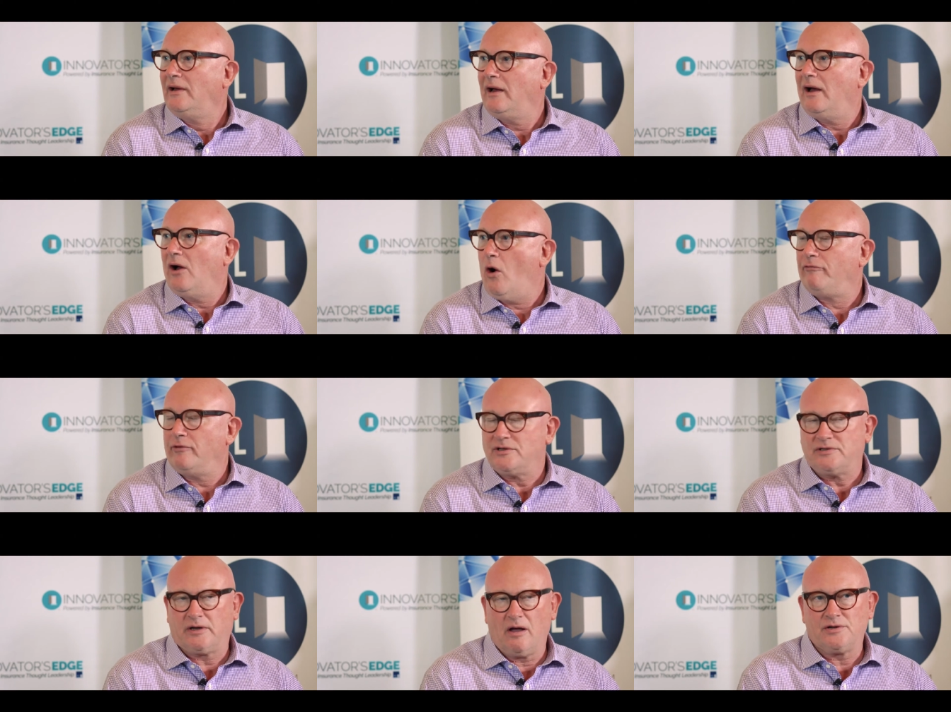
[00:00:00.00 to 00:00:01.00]
offering
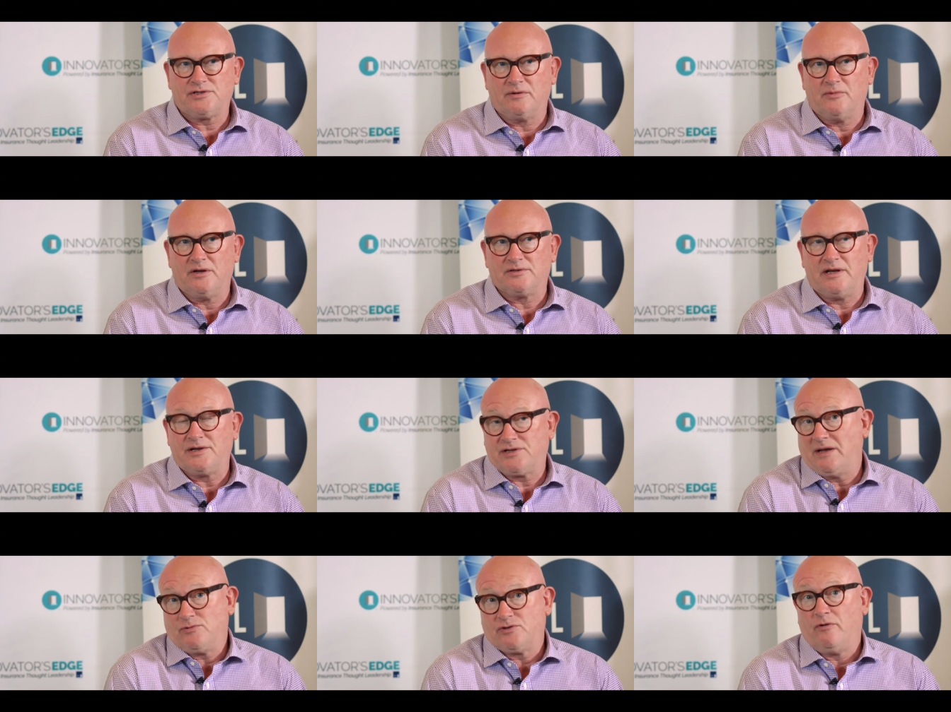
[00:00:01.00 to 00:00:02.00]
to customers, and it
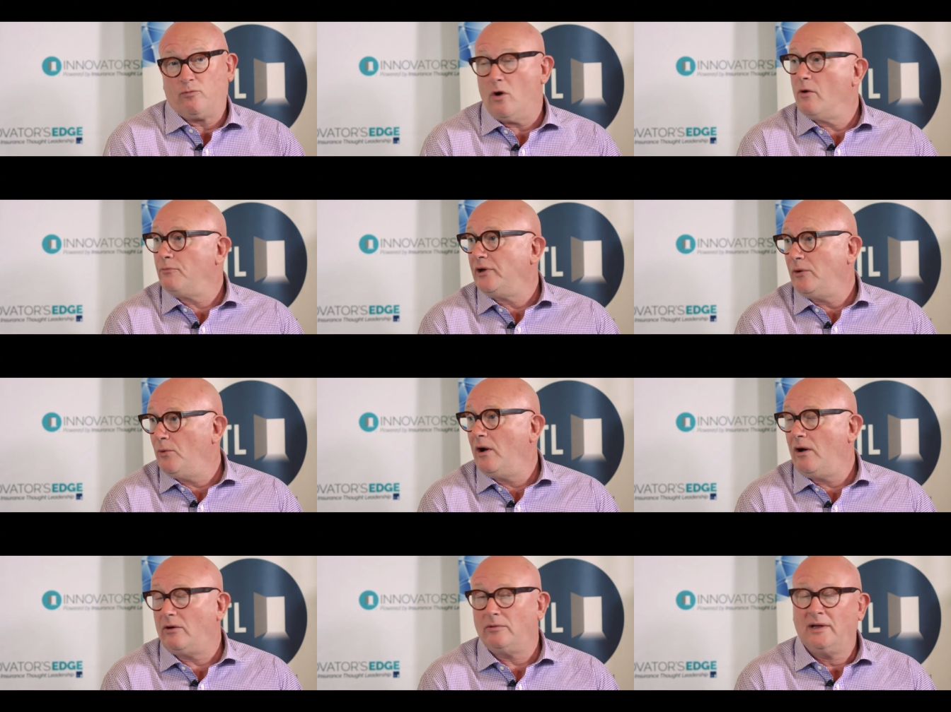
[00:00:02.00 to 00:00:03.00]
seems to have worked pretty
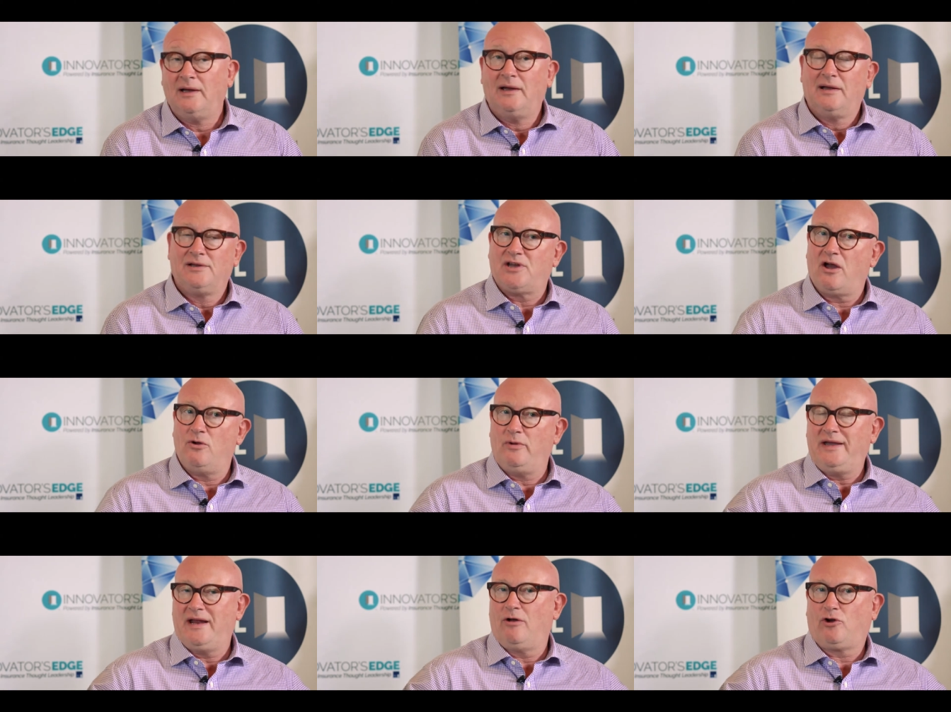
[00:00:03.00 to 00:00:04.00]
well. So,
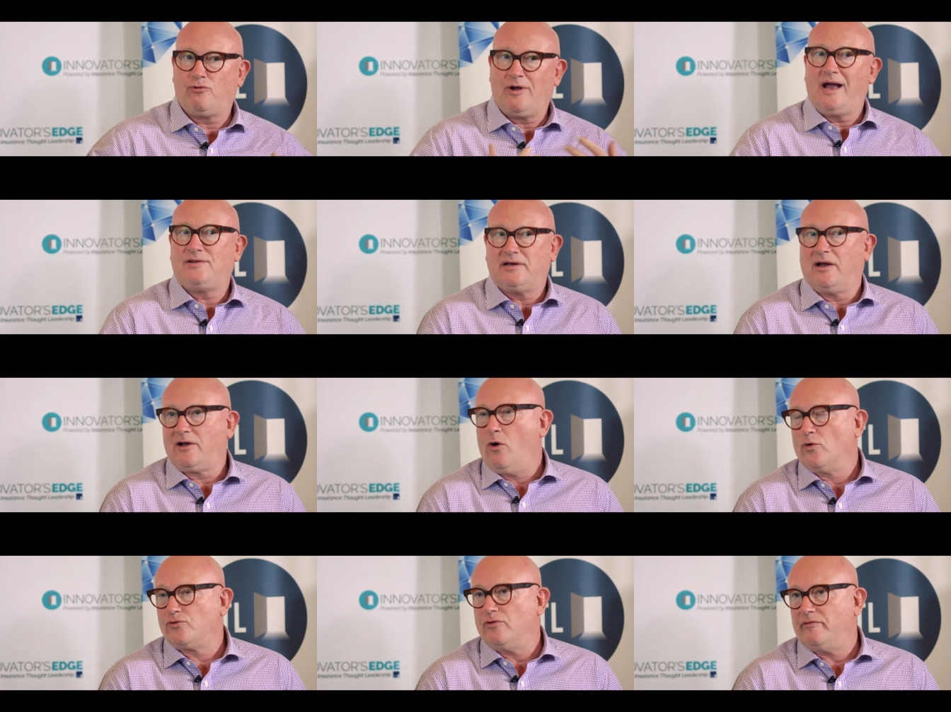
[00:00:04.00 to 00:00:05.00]
you know, creating a
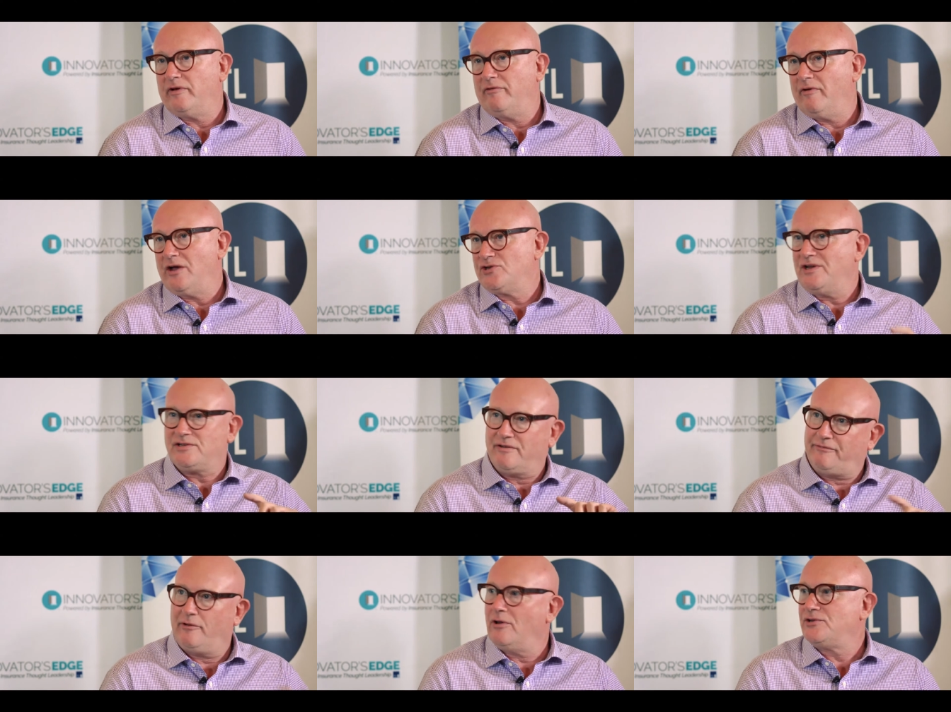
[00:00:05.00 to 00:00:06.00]
culture of innovation is the
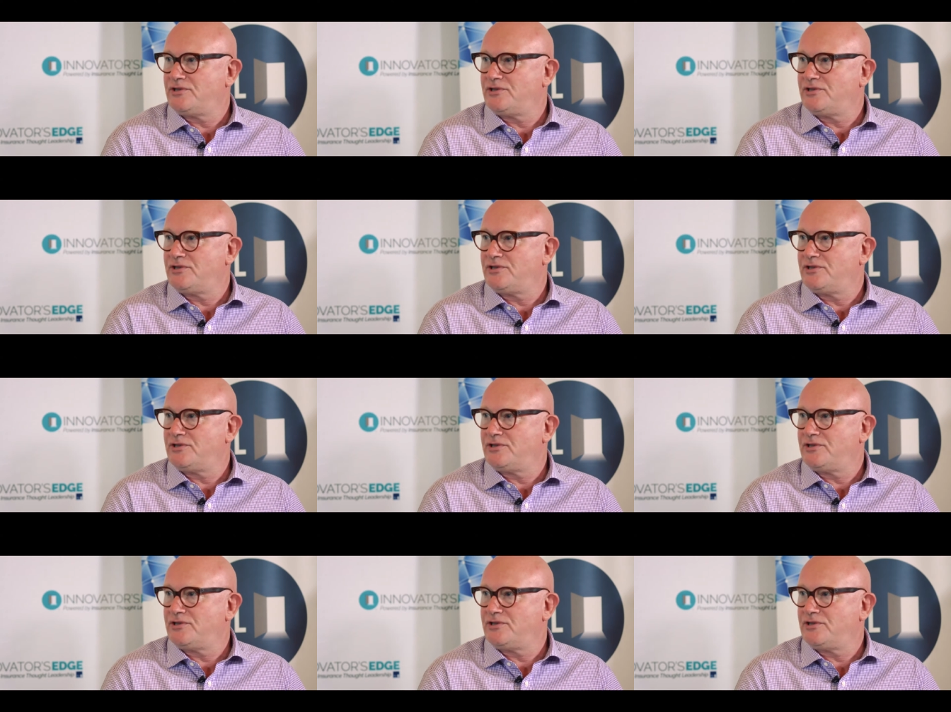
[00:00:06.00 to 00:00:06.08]
first